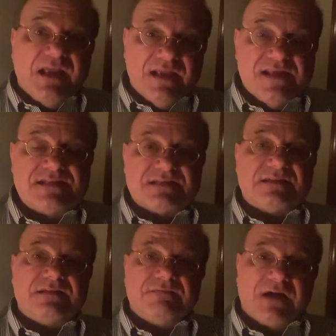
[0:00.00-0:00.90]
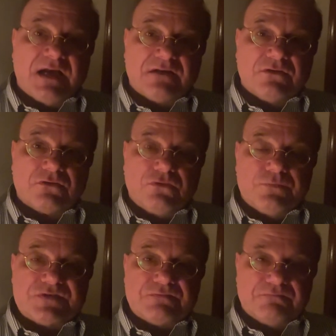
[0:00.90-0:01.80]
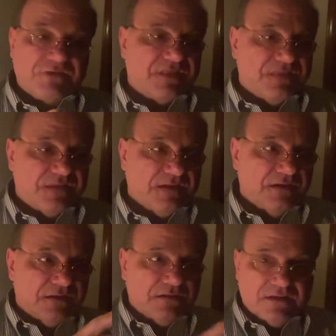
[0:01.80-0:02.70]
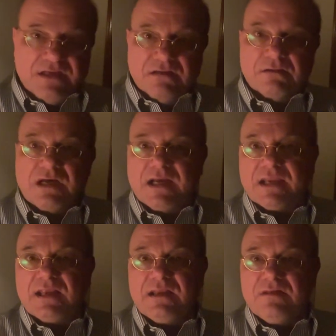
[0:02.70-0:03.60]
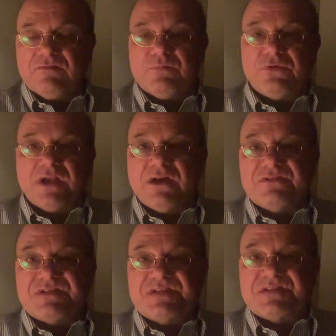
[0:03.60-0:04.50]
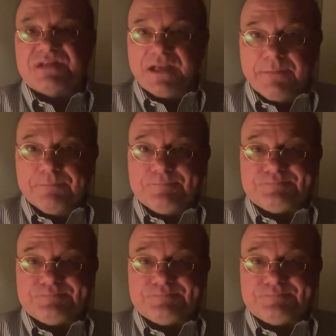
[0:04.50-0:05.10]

is the Wagner groups with the leader, I can't even pronounce his name,